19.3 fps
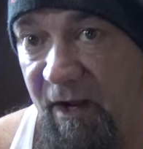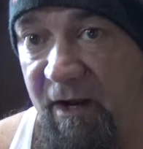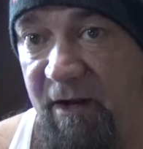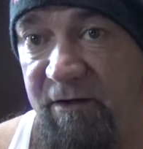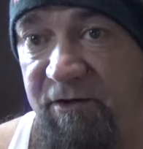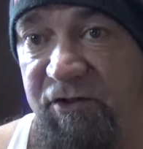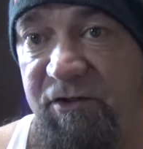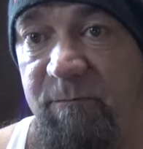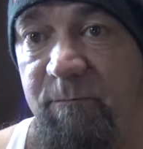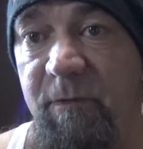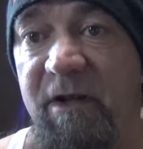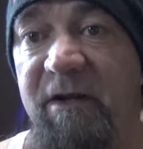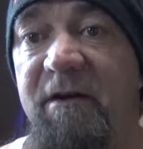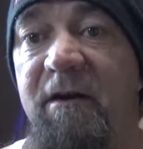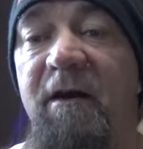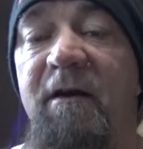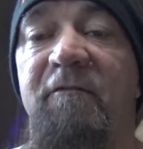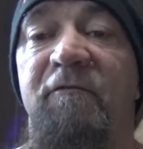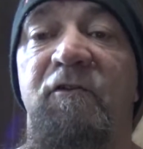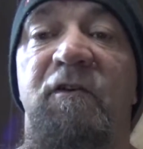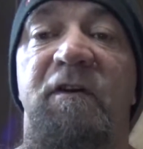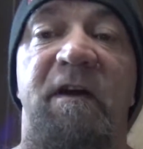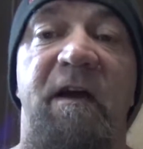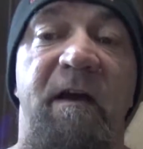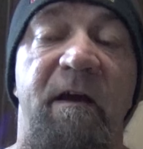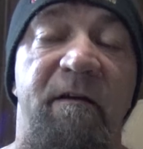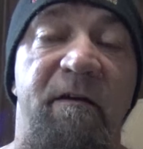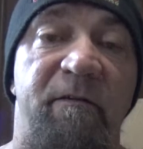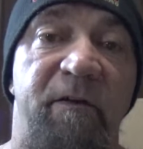And she may not really
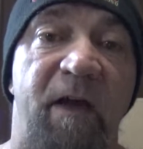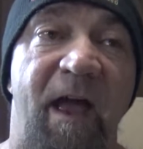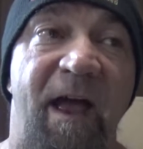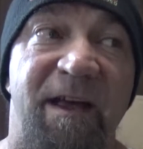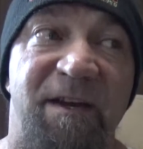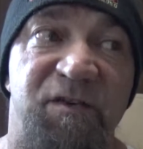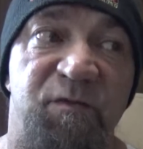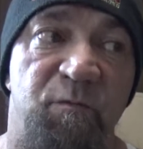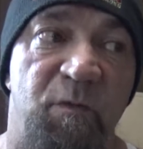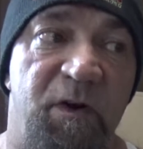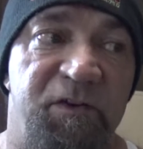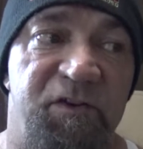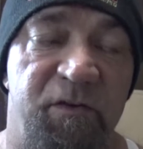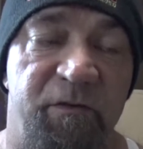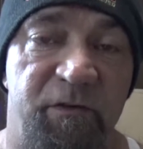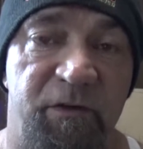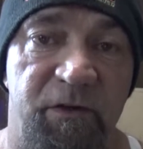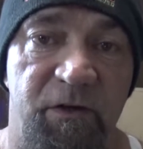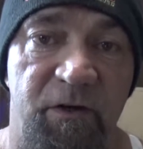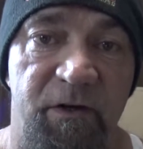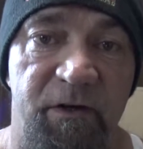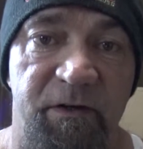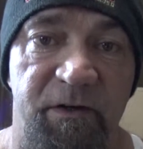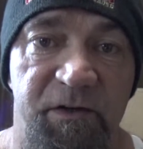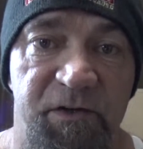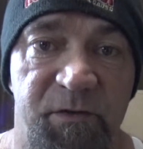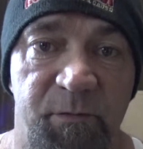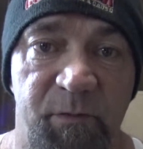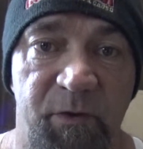have as much of a learning
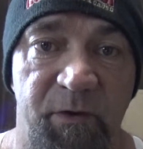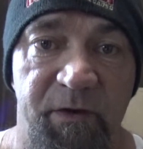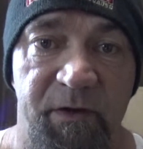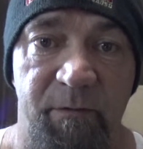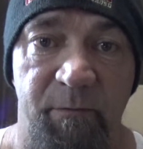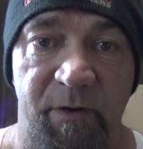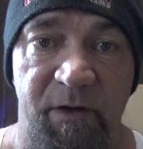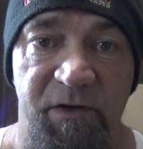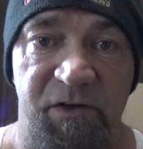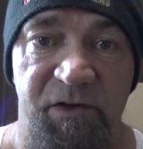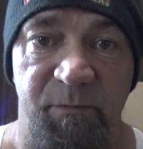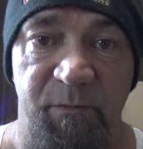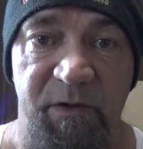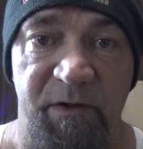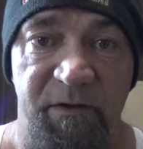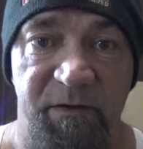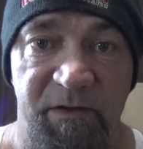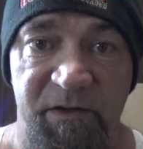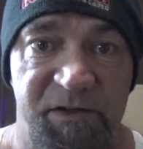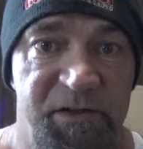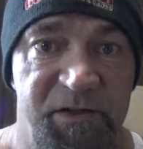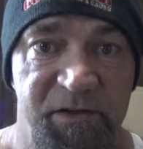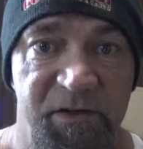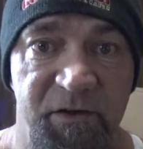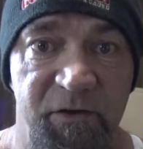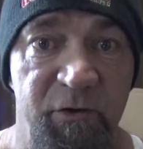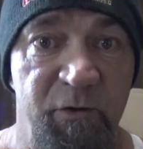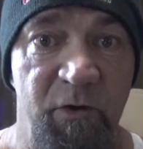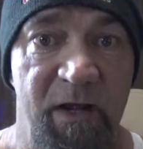disability. It may just be that this is
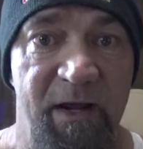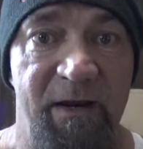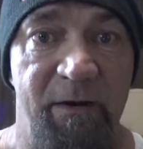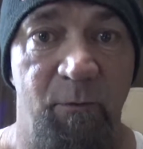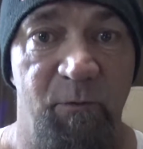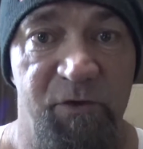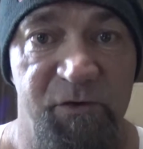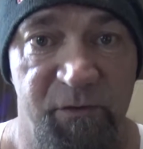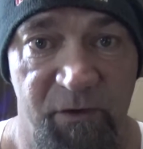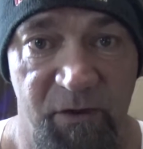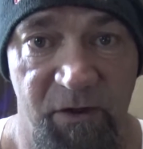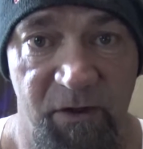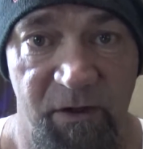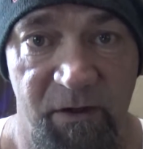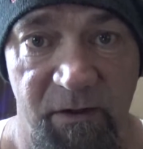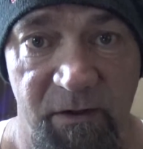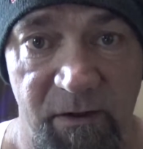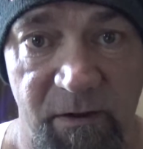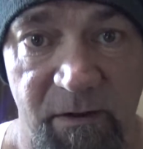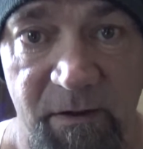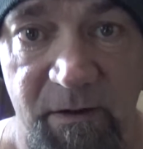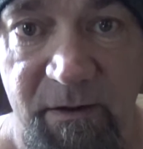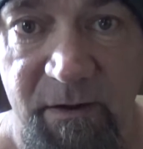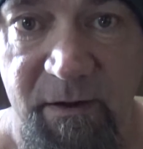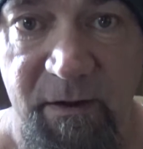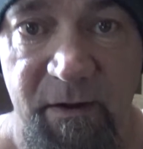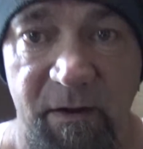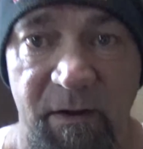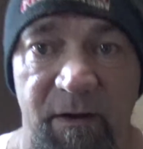a new language for her
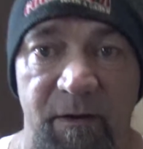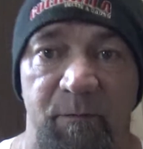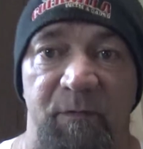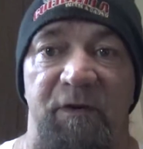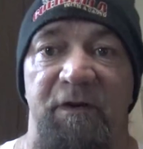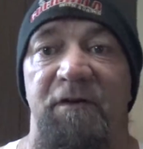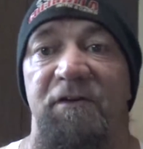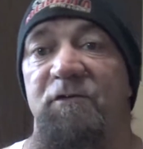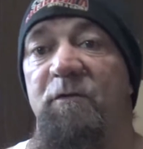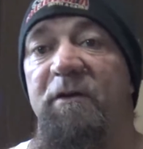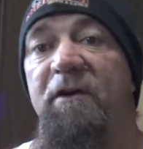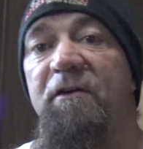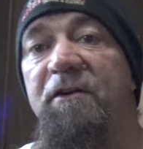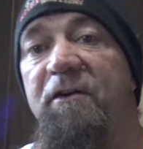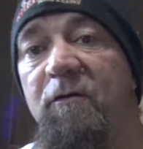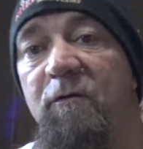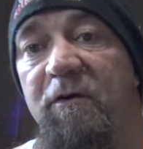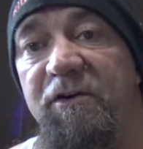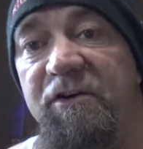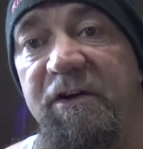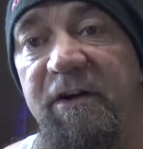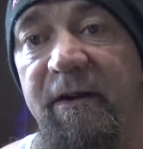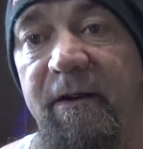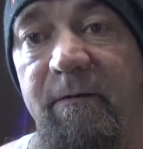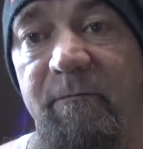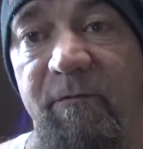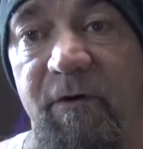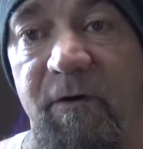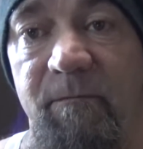because we don't know where she
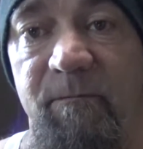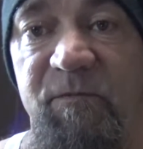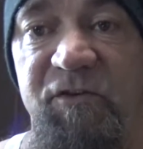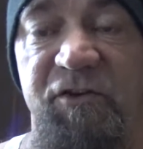came from.